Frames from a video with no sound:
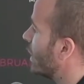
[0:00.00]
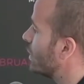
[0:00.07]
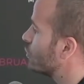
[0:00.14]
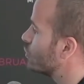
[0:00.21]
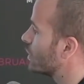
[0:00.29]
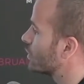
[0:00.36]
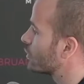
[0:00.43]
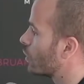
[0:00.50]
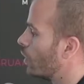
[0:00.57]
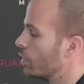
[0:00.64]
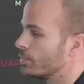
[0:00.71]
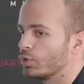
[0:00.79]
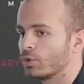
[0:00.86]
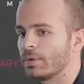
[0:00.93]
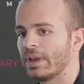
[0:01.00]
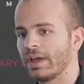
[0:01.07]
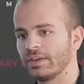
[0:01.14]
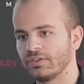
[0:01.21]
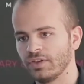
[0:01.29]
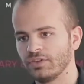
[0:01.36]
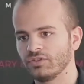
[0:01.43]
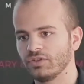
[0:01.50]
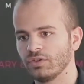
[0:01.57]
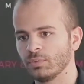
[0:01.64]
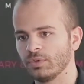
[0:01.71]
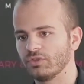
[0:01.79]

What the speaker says: matrix column normalization,